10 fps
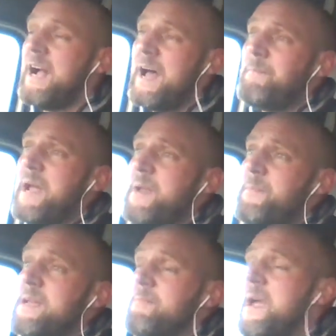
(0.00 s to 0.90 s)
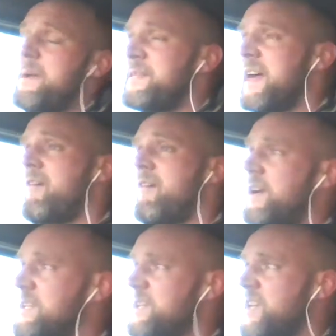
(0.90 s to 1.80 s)
And maybe there are
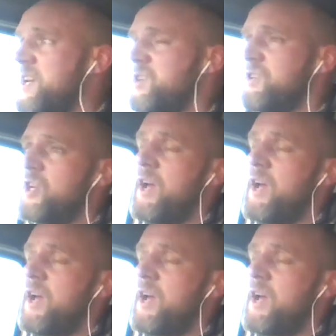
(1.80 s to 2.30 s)
concessions,